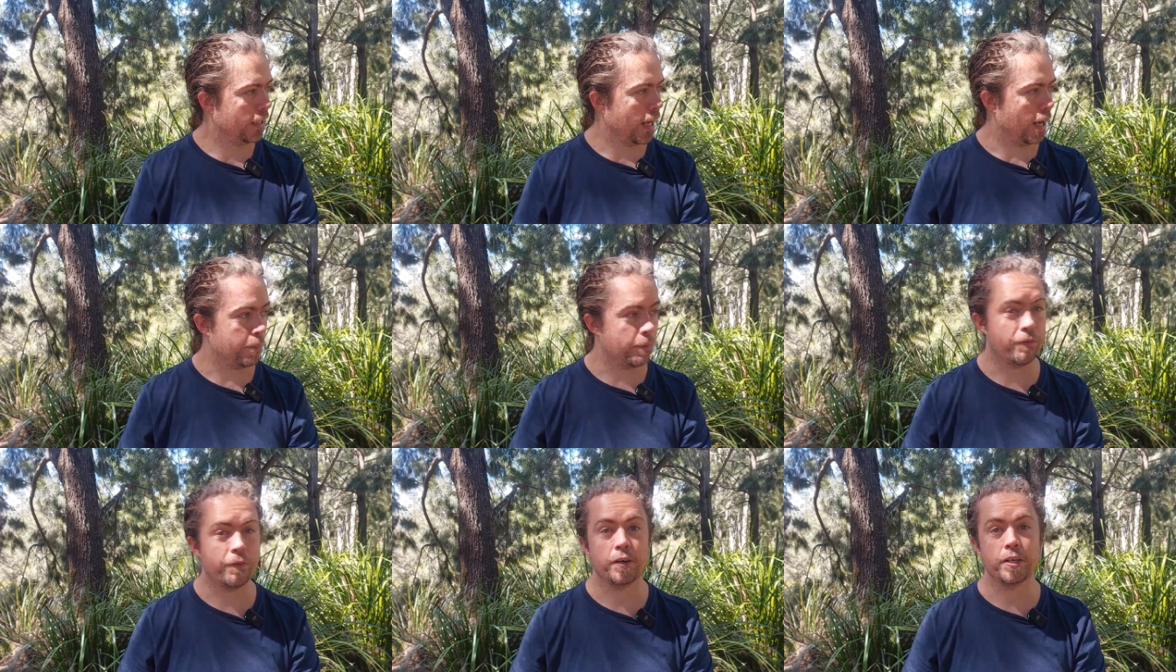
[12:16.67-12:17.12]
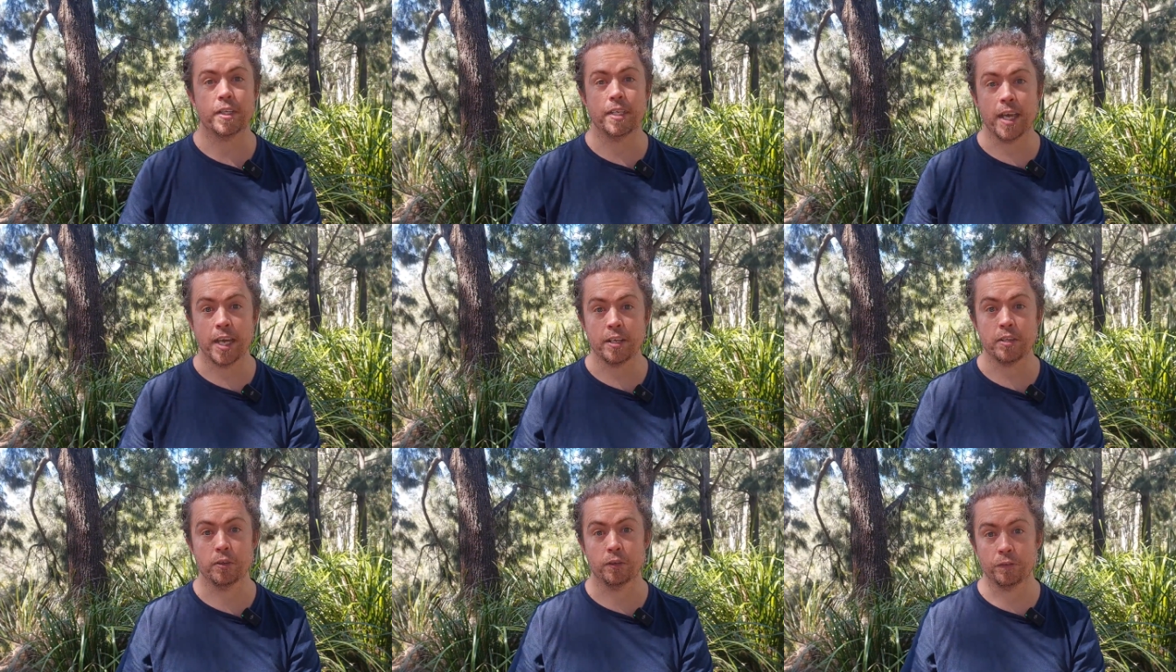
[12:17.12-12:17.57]
to
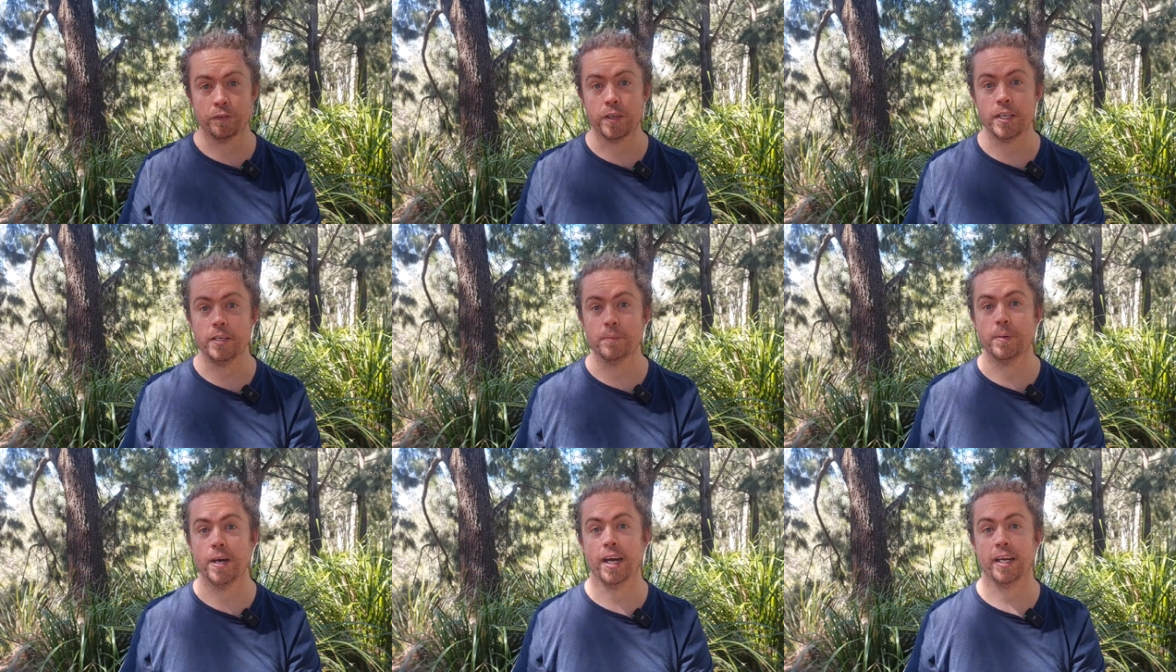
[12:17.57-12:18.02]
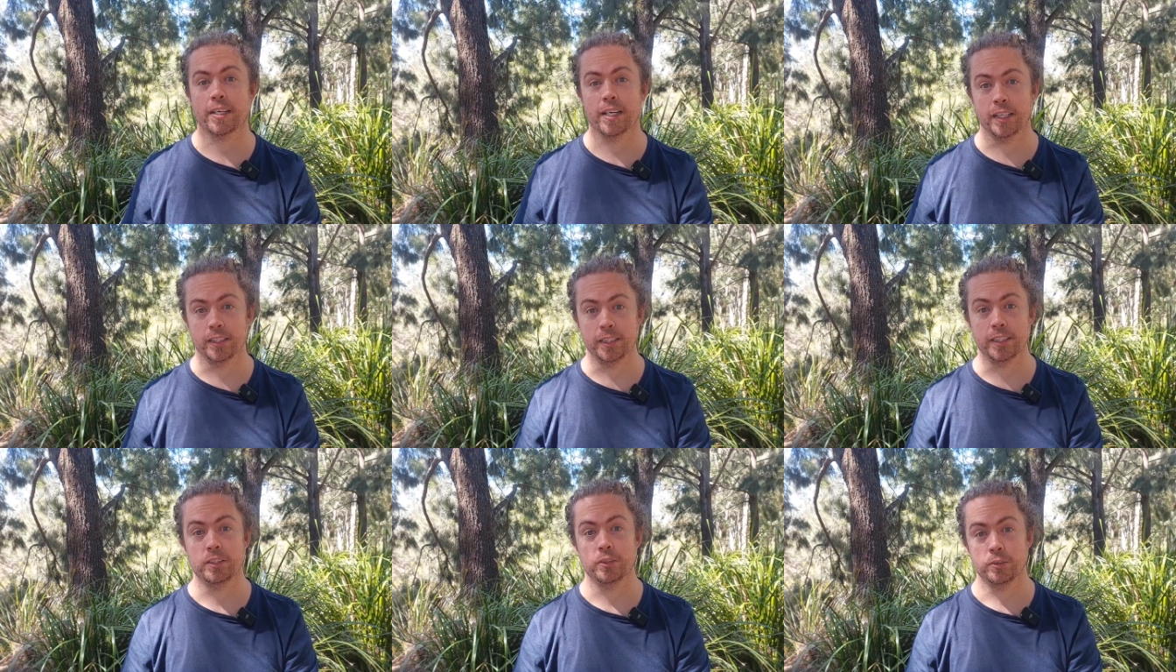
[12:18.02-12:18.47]
get your feedback
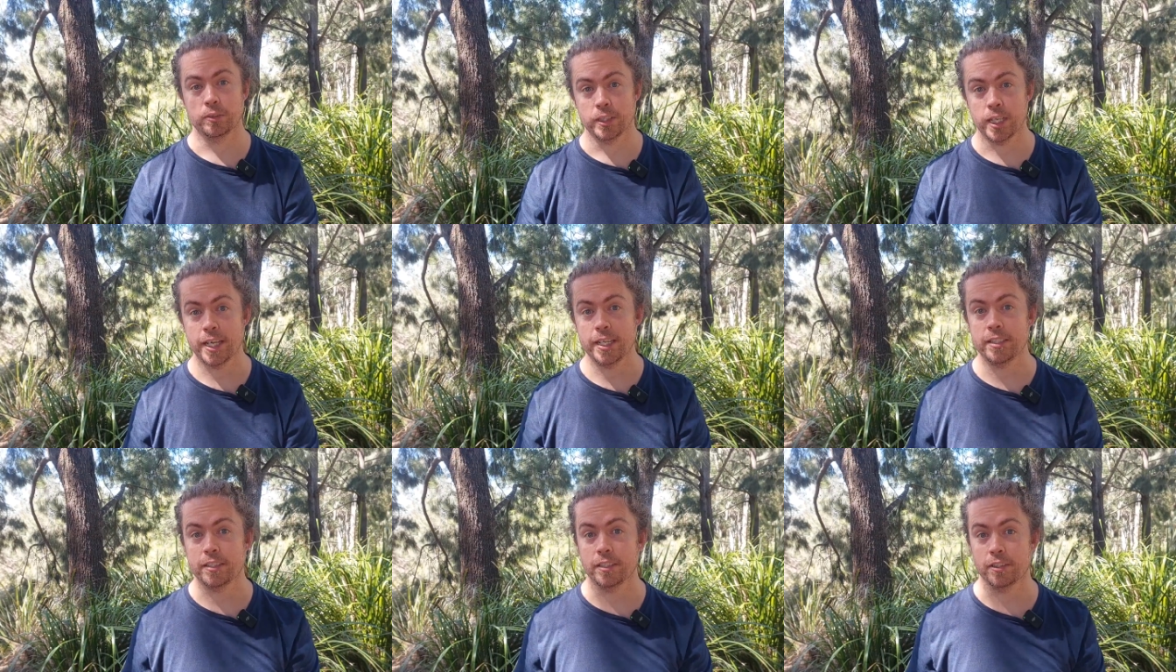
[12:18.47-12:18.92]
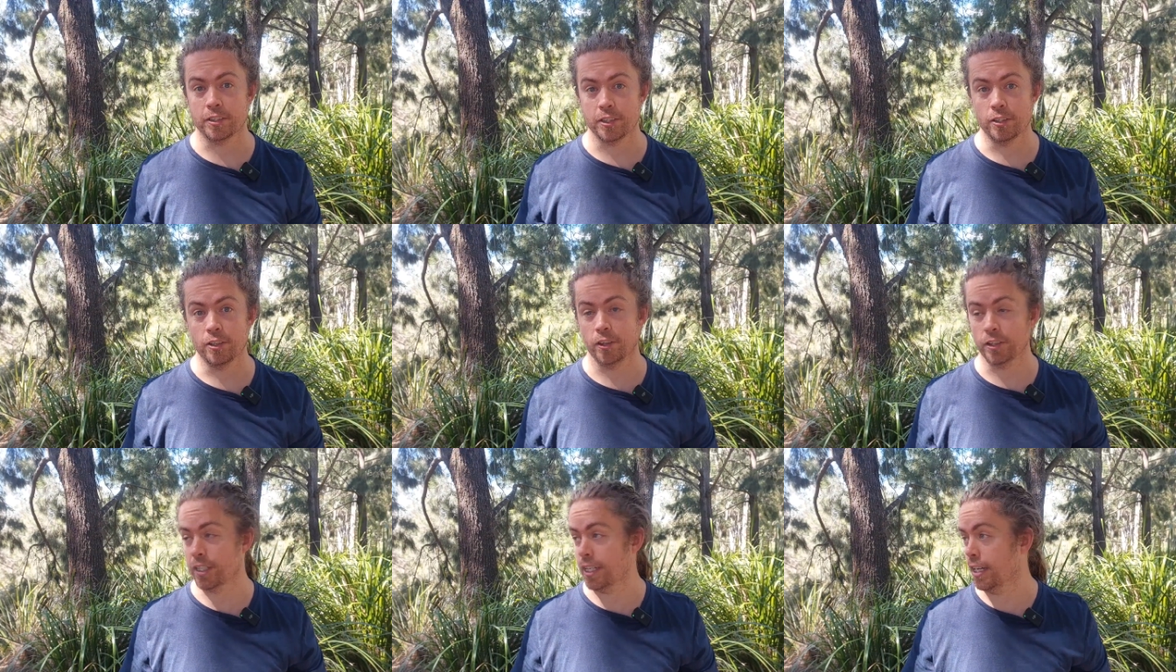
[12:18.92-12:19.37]
a little late than to
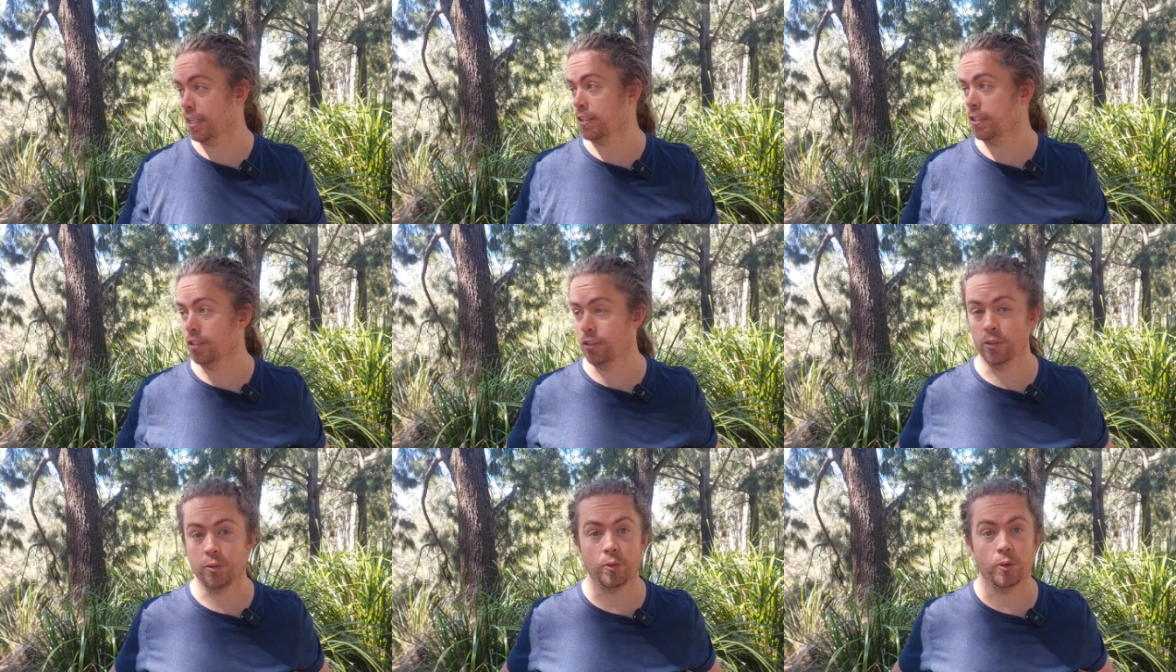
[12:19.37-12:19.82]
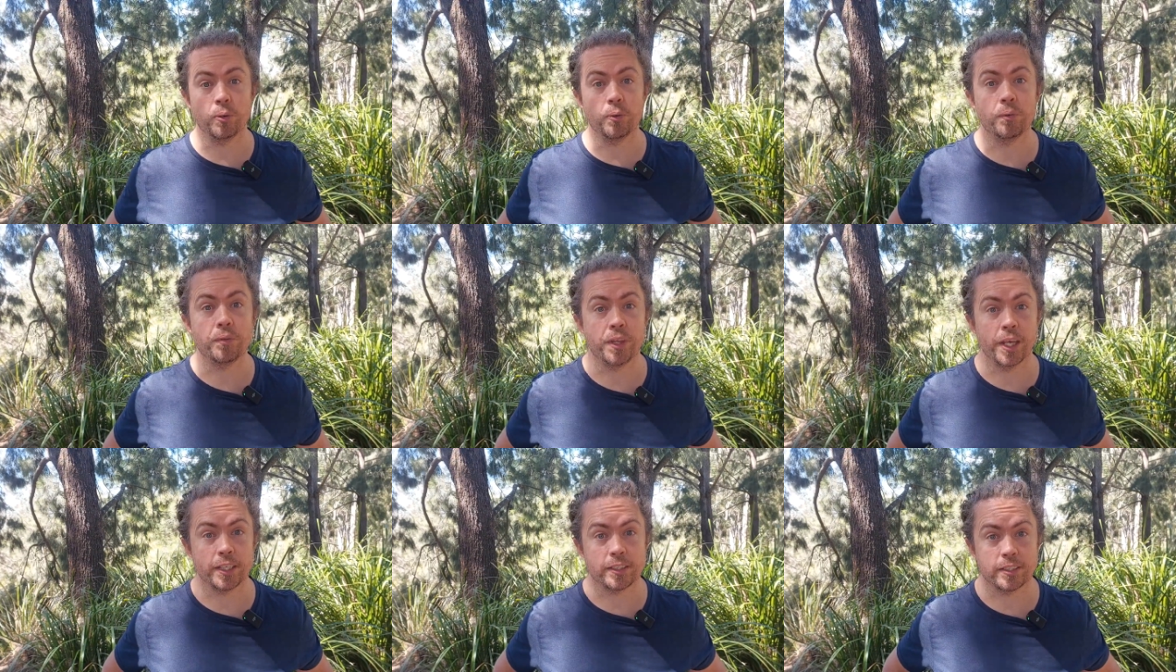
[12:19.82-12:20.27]
not get it at all.
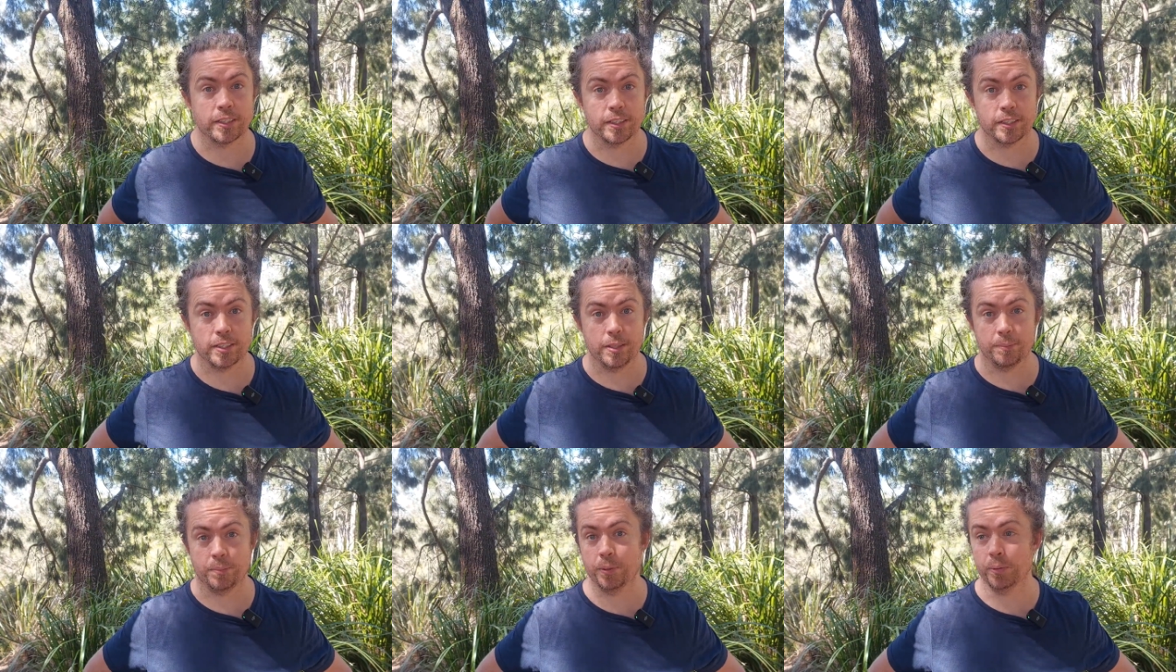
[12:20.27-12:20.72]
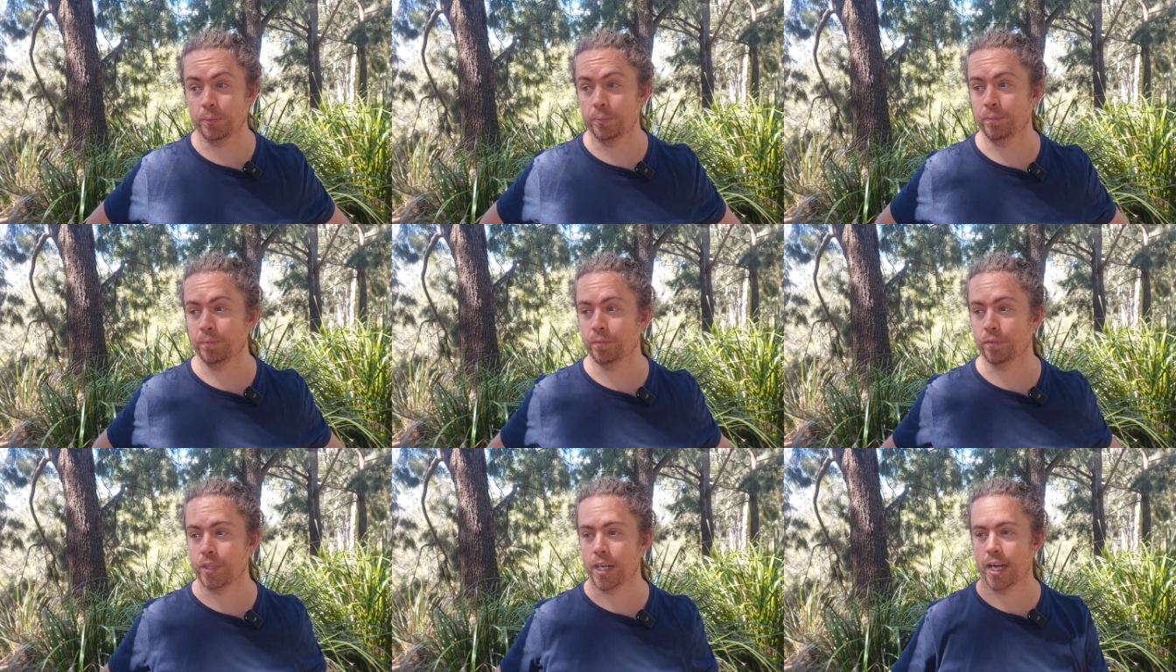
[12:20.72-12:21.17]
That's the simple
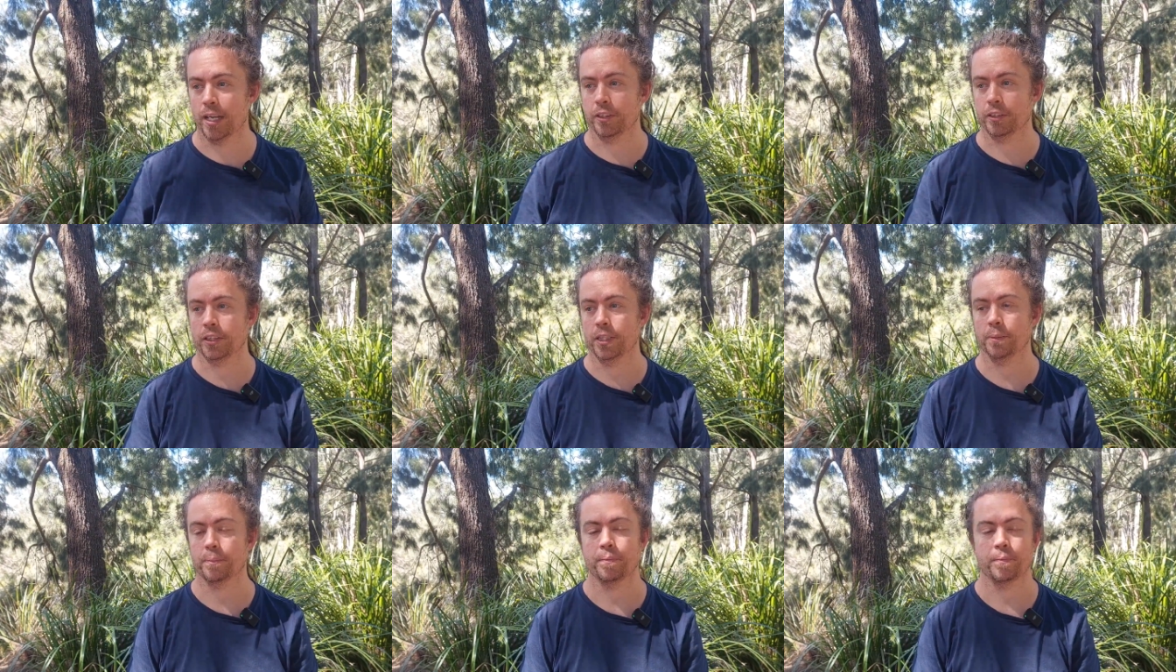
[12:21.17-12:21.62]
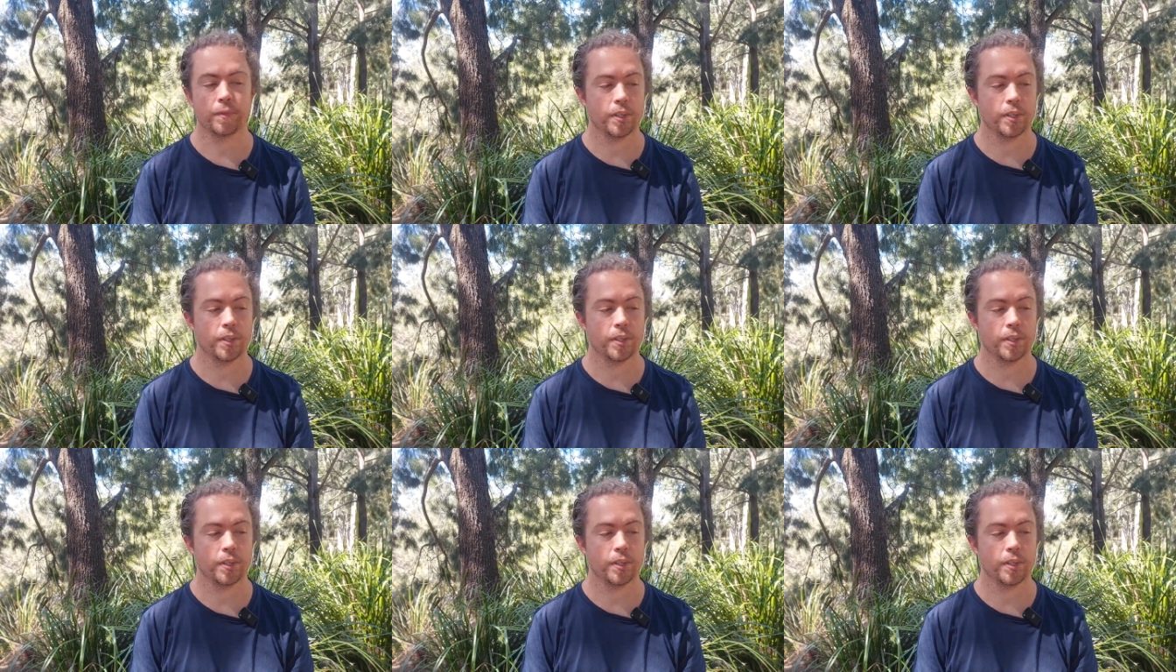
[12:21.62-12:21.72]
reality.